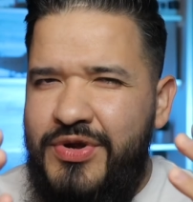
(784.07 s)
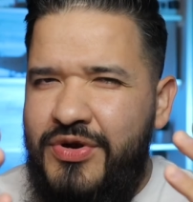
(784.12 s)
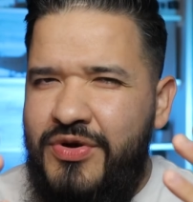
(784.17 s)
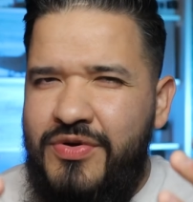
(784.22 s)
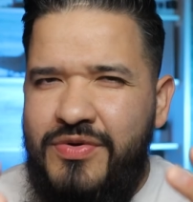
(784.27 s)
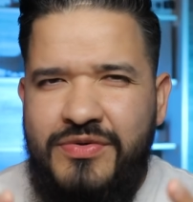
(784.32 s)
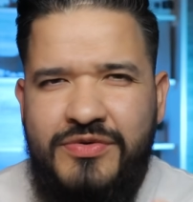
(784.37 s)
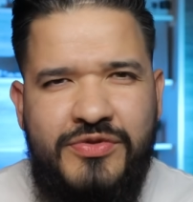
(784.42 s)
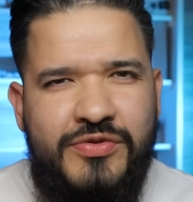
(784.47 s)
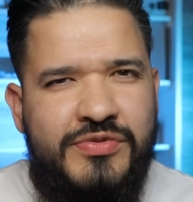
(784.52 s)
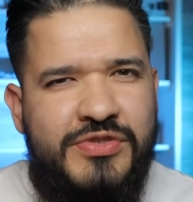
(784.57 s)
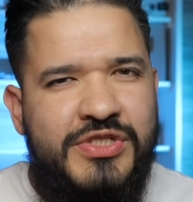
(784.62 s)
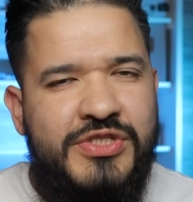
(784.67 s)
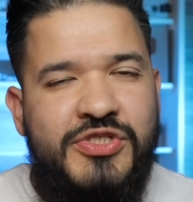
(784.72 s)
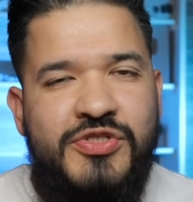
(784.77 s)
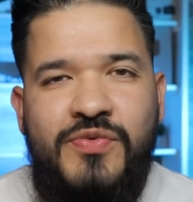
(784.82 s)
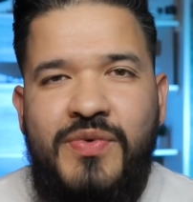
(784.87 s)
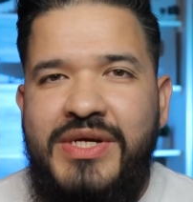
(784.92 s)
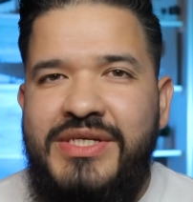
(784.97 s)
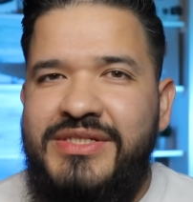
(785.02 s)
you're going through
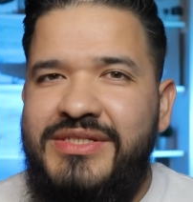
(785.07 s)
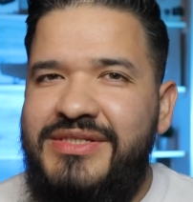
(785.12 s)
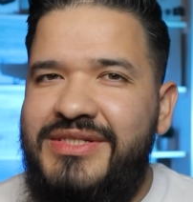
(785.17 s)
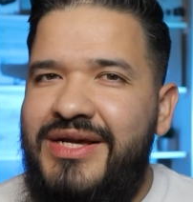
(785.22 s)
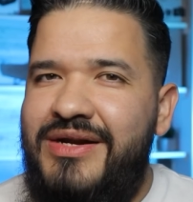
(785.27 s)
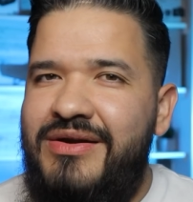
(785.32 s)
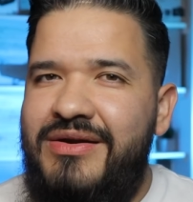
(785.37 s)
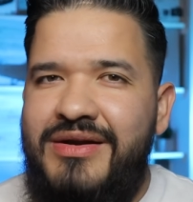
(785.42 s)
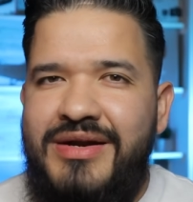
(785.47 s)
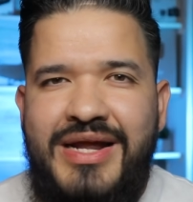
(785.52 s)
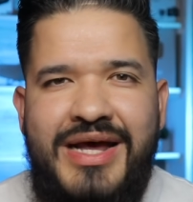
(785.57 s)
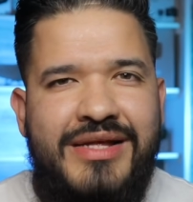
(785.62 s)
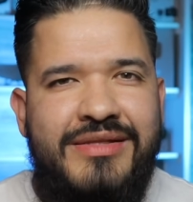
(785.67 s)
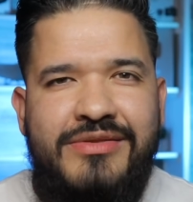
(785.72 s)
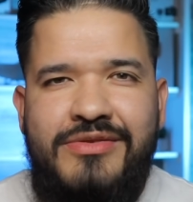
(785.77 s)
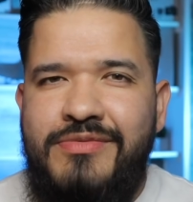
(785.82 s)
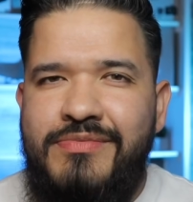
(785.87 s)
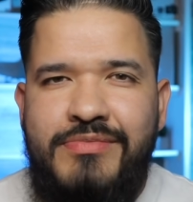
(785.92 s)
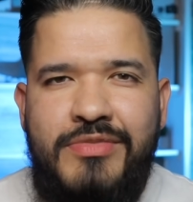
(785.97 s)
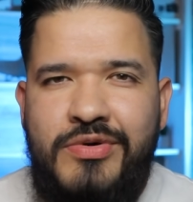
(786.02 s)
situations that are
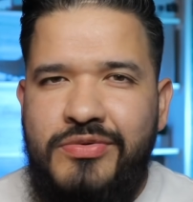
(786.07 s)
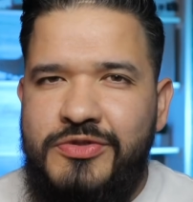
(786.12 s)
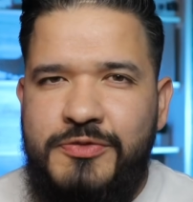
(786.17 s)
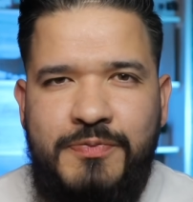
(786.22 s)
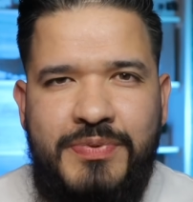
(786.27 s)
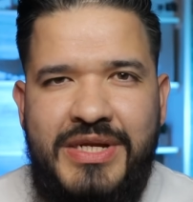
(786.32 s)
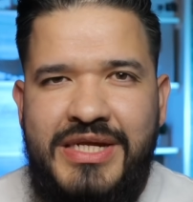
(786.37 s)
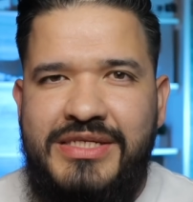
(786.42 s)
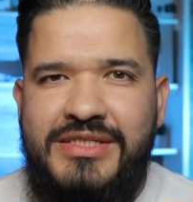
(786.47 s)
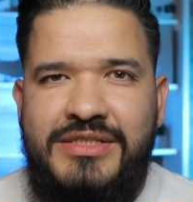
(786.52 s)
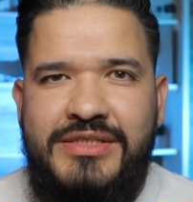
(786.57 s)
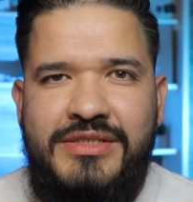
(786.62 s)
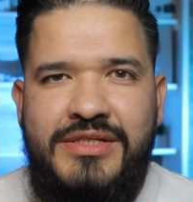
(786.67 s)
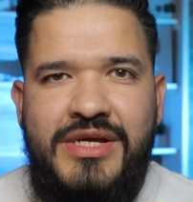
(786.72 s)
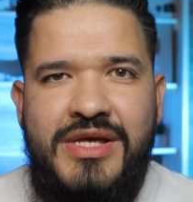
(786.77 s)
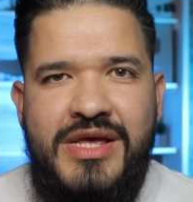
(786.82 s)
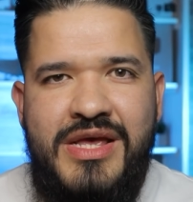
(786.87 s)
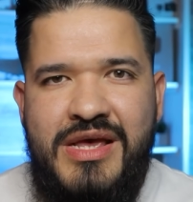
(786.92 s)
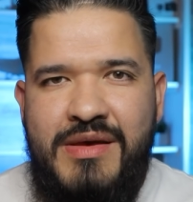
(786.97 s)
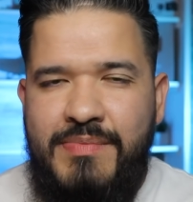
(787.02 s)
not the most pleasant,
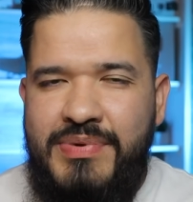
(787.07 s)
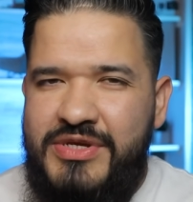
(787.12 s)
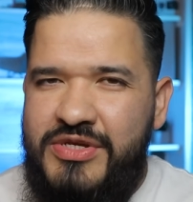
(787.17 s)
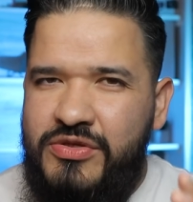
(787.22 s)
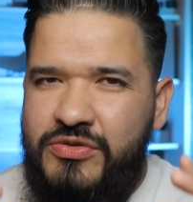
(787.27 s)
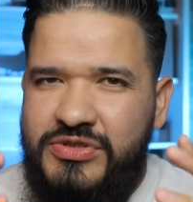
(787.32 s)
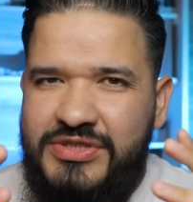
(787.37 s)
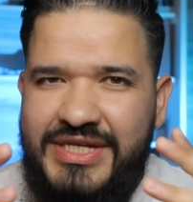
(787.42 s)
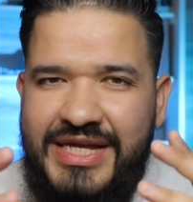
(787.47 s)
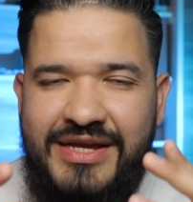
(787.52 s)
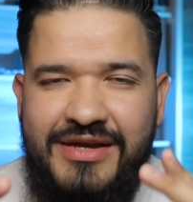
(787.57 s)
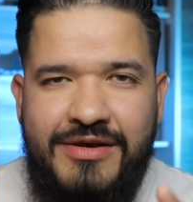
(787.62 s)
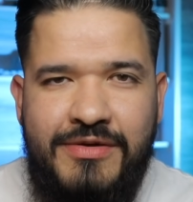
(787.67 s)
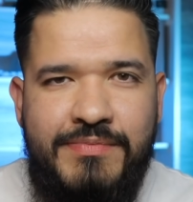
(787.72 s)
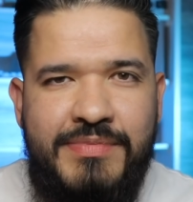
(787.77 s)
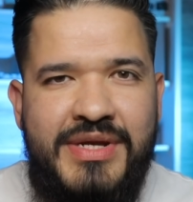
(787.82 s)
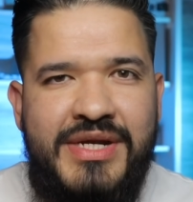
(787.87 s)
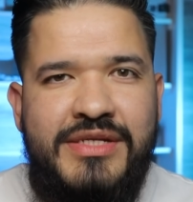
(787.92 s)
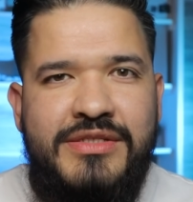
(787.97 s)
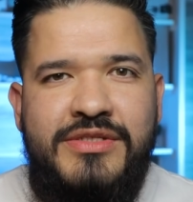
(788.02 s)
but you stay
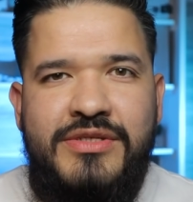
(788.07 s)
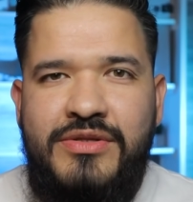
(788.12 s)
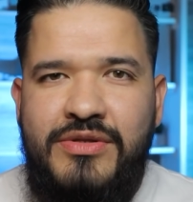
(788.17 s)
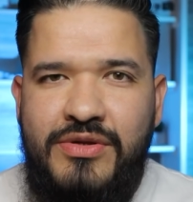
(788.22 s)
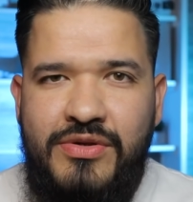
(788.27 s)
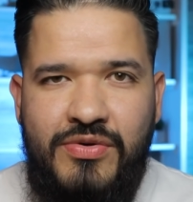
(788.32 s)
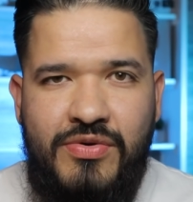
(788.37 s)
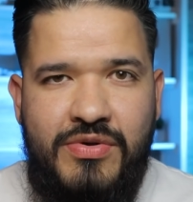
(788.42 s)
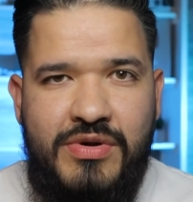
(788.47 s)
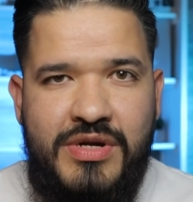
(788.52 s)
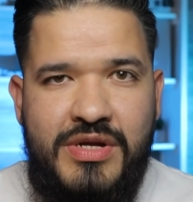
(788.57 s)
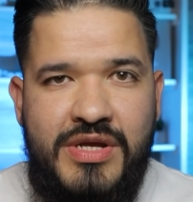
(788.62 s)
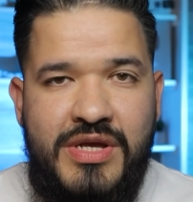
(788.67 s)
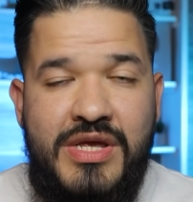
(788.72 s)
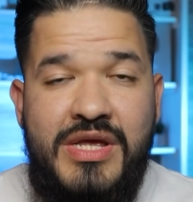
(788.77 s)
committed to the Lord,